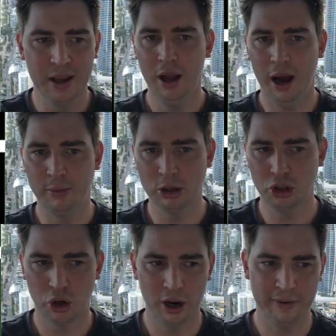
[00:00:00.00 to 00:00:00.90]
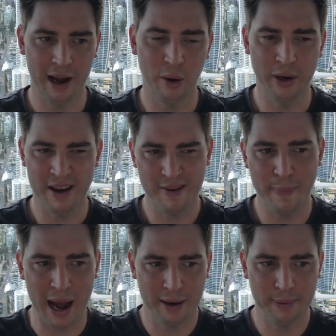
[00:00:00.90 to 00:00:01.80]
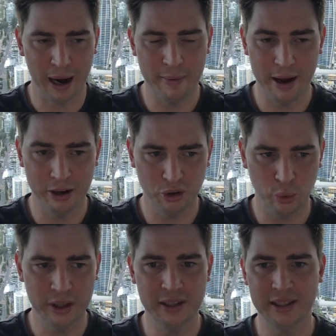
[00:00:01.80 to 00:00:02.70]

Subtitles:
I'm not sure if I would ever back Parramatta to win this